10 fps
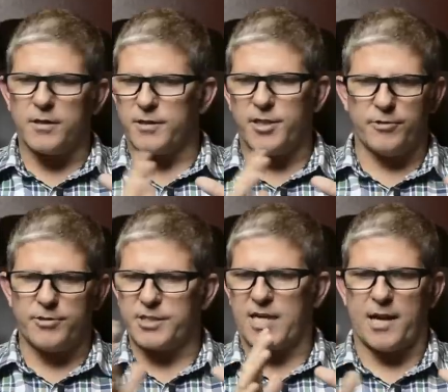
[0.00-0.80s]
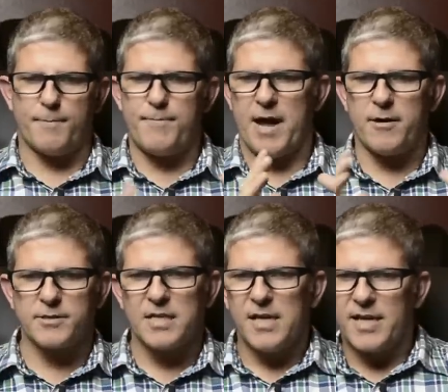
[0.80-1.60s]
you know, just kind of
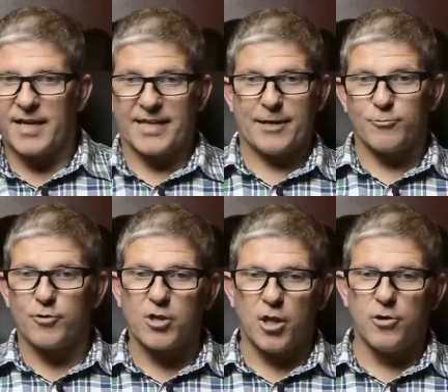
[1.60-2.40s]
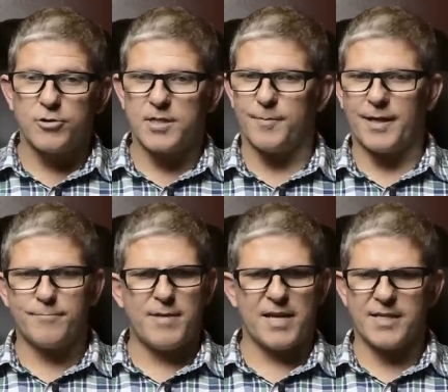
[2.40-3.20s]
bounce, and I get real close and I'm
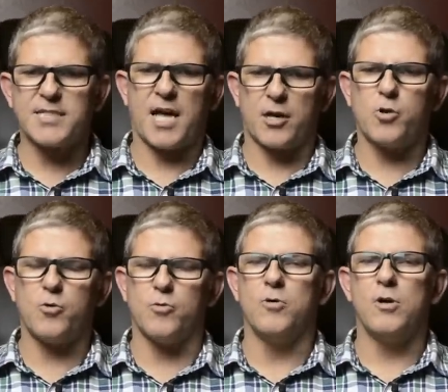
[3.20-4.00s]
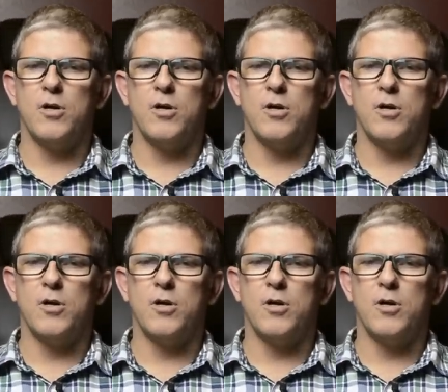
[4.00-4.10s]
like, man, this is kind of cool.